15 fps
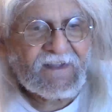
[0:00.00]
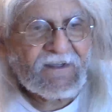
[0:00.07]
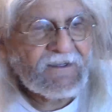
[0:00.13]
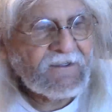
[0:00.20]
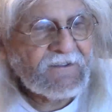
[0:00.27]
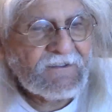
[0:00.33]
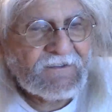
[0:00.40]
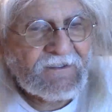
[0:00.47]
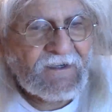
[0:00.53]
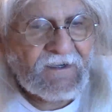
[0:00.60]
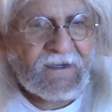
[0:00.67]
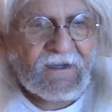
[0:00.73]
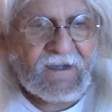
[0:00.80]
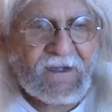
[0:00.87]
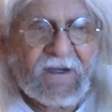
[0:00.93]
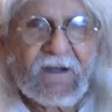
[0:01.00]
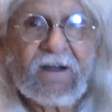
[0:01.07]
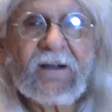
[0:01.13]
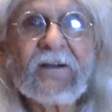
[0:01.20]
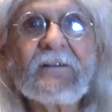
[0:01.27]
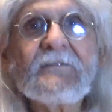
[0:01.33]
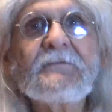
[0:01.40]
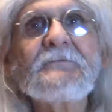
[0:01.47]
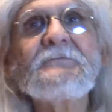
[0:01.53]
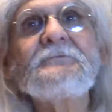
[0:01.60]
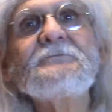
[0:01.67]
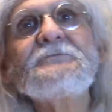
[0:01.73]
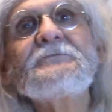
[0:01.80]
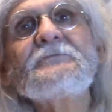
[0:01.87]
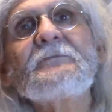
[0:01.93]
This one is Robert
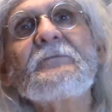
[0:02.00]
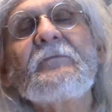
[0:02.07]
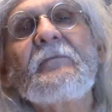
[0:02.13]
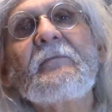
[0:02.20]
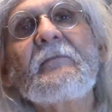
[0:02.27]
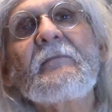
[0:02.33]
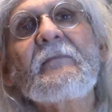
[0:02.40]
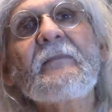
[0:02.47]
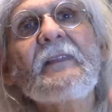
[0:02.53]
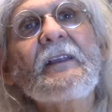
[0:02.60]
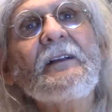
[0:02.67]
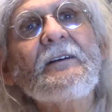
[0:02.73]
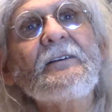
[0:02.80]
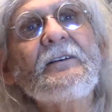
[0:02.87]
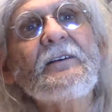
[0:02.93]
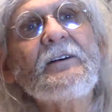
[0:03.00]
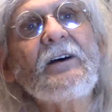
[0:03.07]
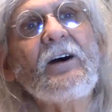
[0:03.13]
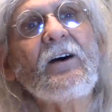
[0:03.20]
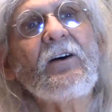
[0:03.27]
Oster, Tranquility.